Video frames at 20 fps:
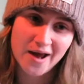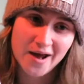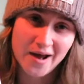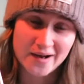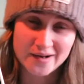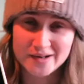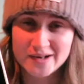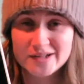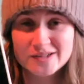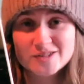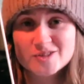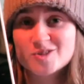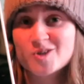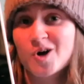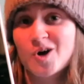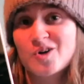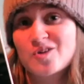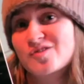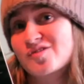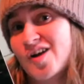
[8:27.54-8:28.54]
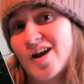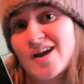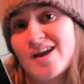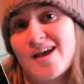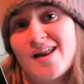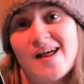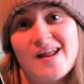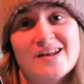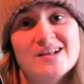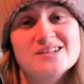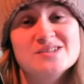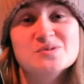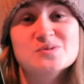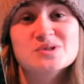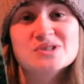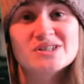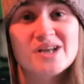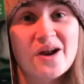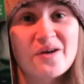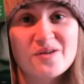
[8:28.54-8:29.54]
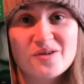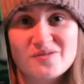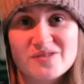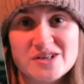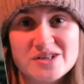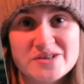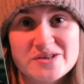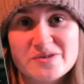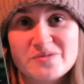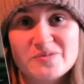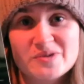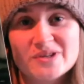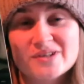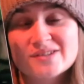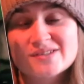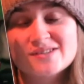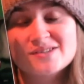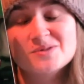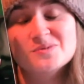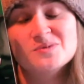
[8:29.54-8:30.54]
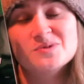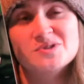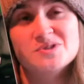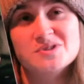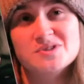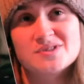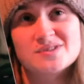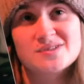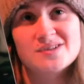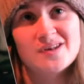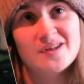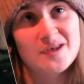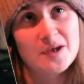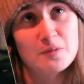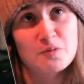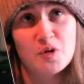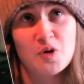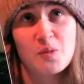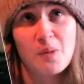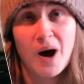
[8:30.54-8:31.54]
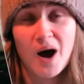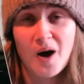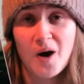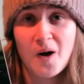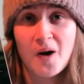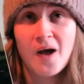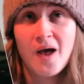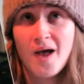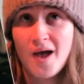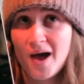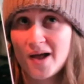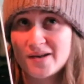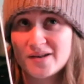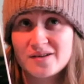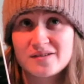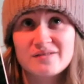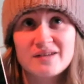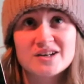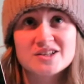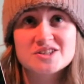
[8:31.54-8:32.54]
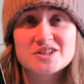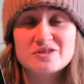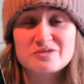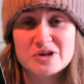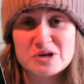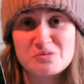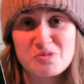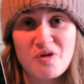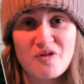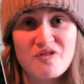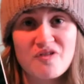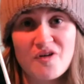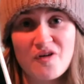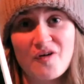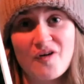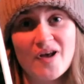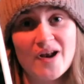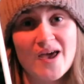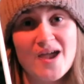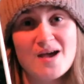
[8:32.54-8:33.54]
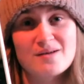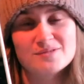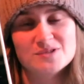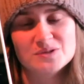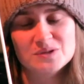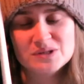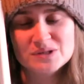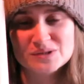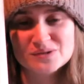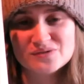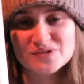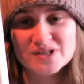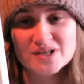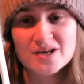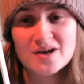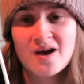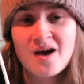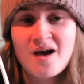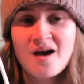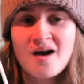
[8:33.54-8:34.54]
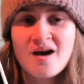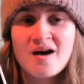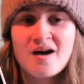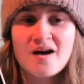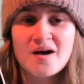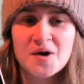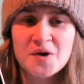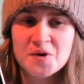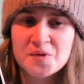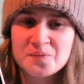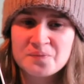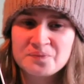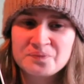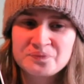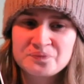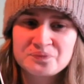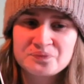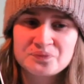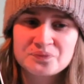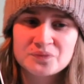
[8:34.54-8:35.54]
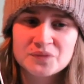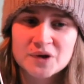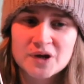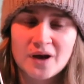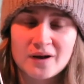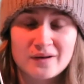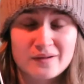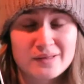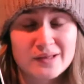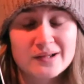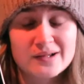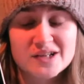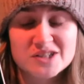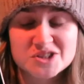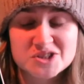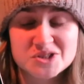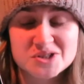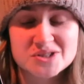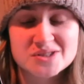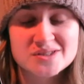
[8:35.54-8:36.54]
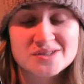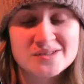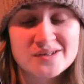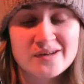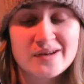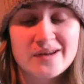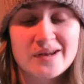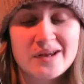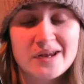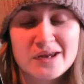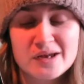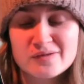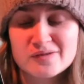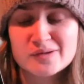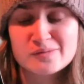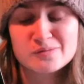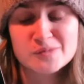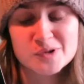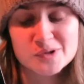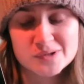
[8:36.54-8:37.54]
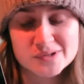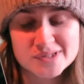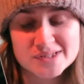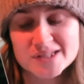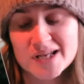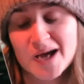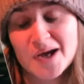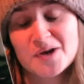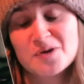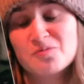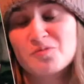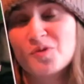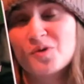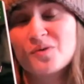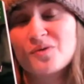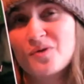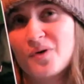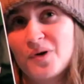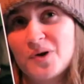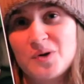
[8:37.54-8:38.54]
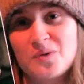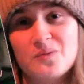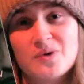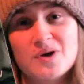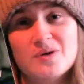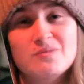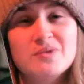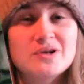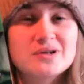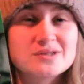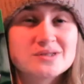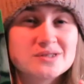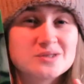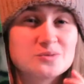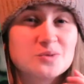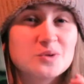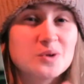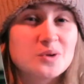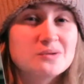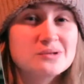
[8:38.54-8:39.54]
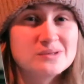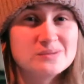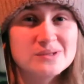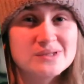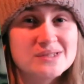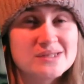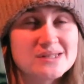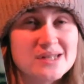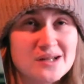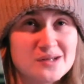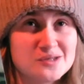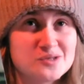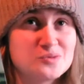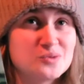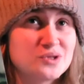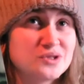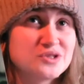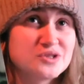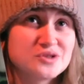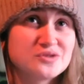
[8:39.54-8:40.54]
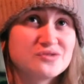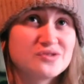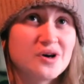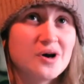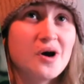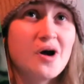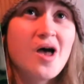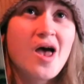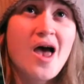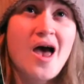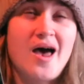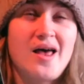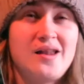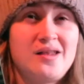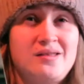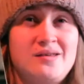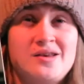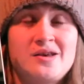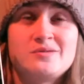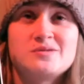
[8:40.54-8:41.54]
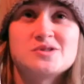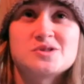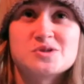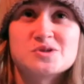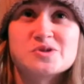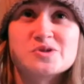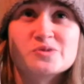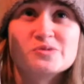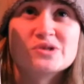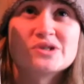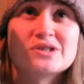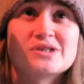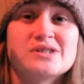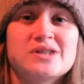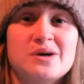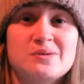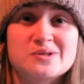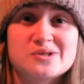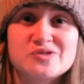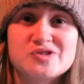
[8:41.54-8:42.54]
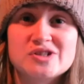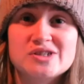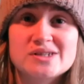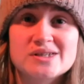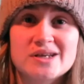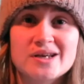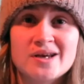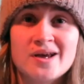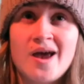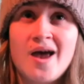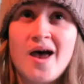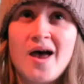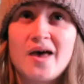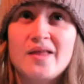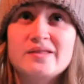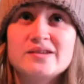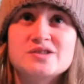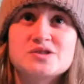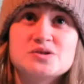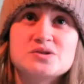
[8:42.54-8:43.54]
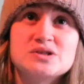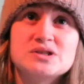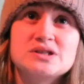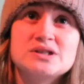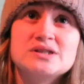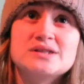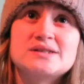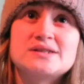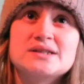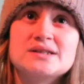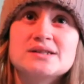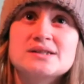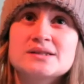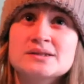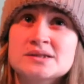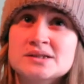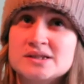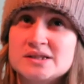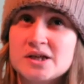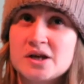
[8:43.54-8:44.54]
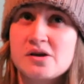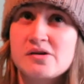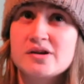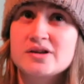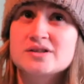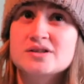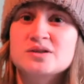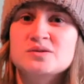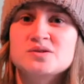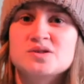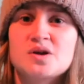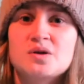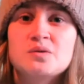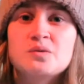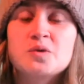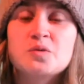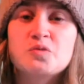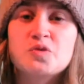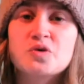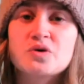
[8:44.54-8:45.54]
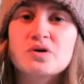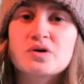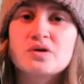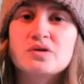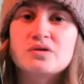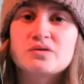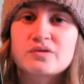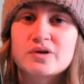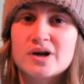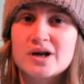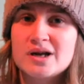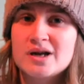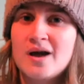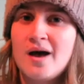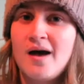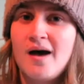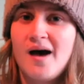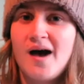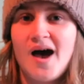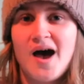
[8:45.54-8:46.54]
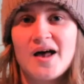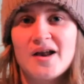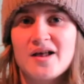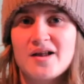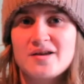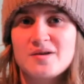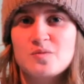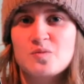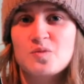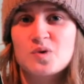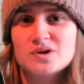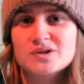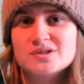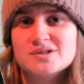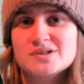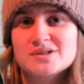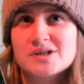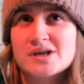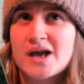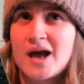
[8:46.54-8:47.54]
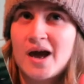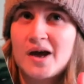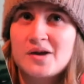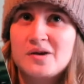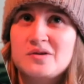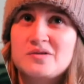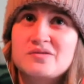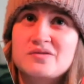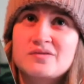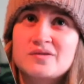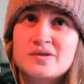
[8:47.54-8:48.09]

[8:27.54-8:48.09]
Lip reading: I nearly started crying, and I didn't want to carry on reading it because it broke my heart. I did eventually read book 4, and I absolutely loved it. And I think that's just even more sad, but not in a way, because this will always be the saddest one so far. And I think it was also because I was reading it, and there's only 6 in the series, and I was on book 3, and I didn't want to kind of